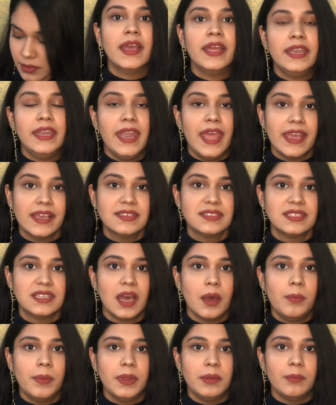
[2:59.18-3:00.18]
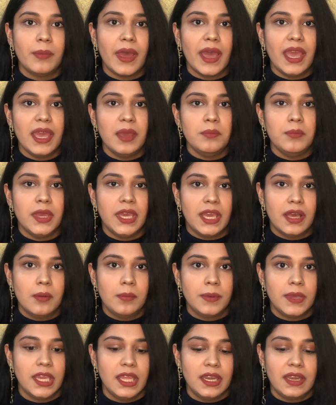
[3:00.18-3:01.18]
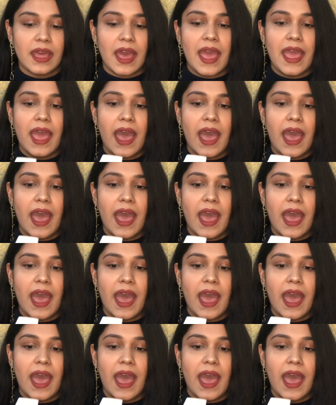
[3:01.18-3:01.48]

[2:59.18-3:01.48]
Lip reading: Next up in my makeup kit, I